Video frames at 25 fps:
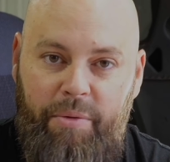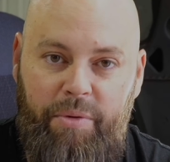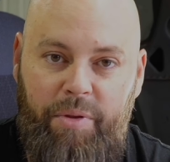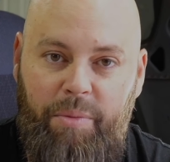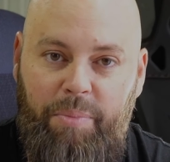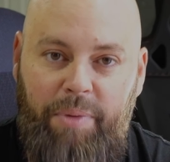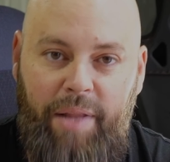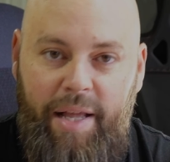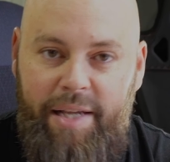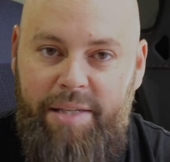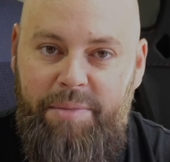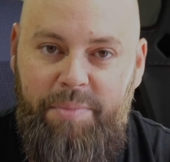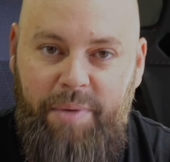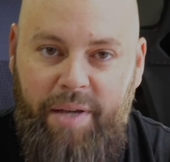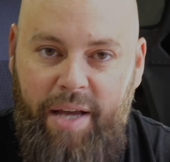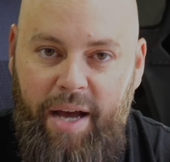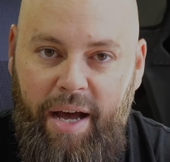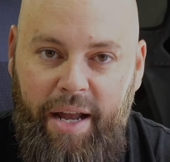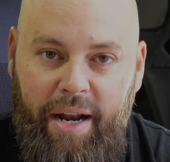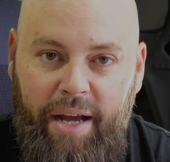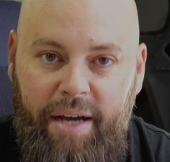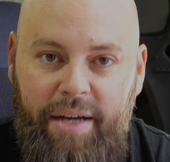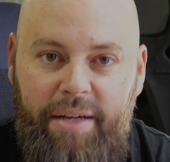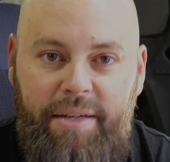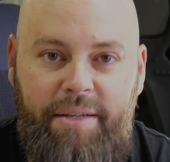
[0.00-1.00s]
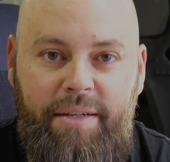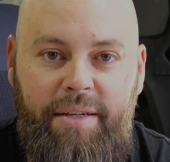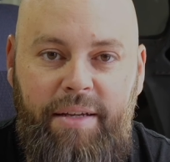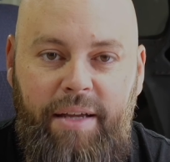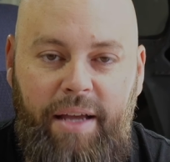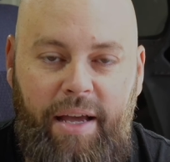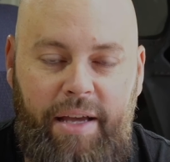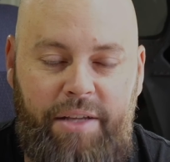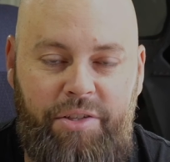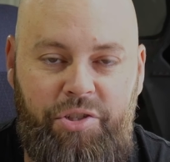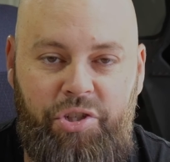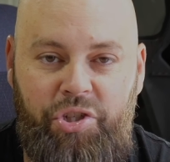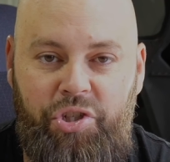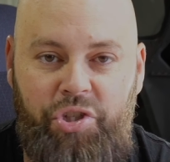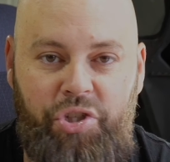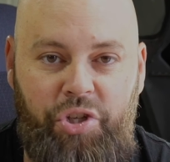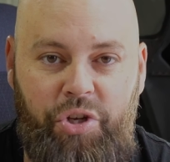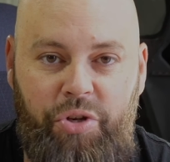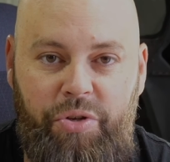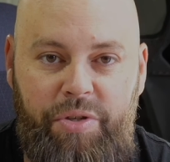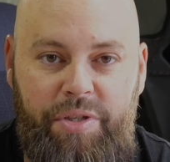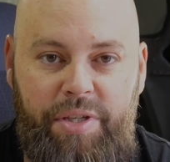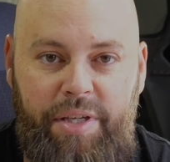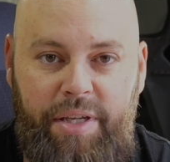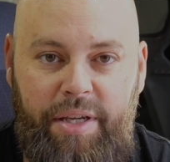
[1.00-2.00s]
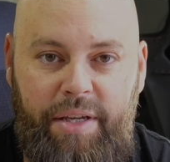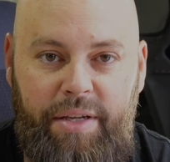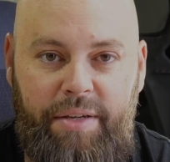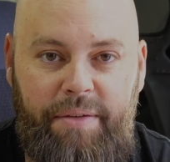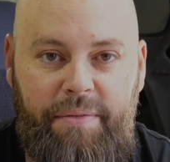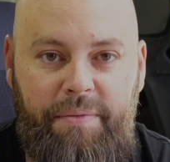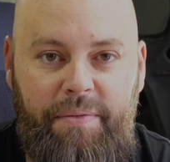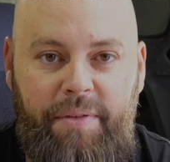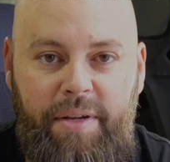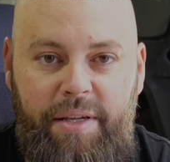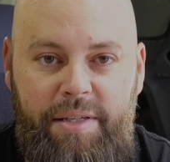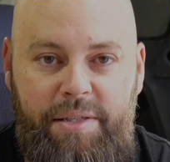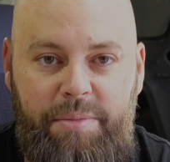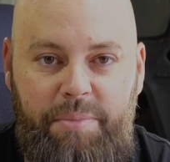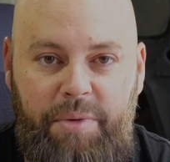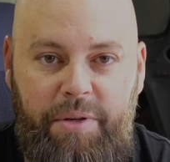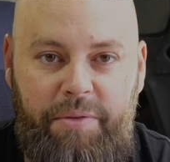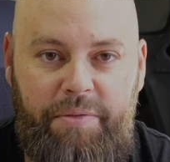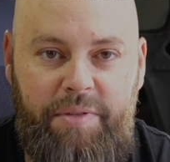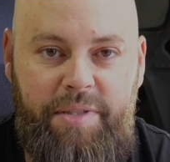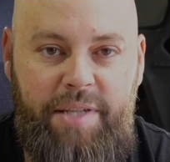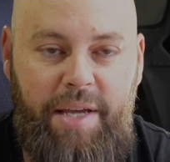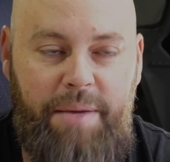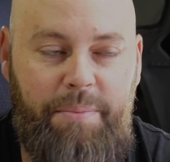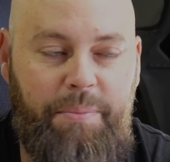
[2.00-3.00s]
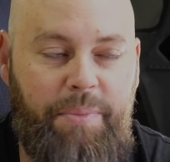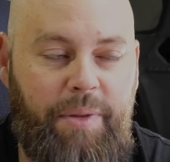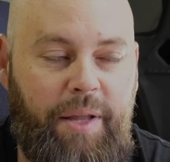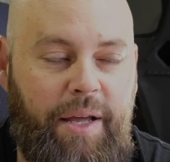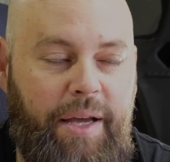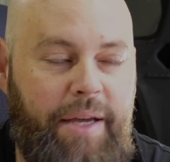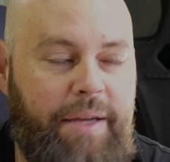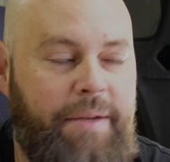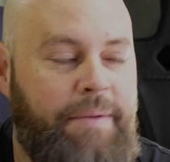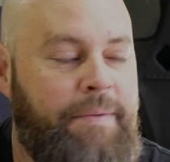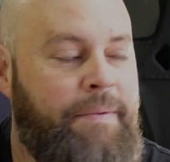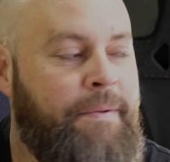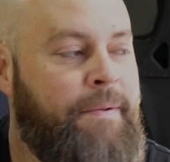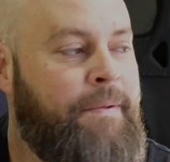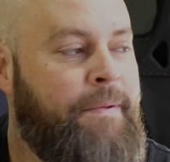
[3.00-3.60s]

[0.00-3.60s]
with a plasma cutter and just using it as a bit of a template.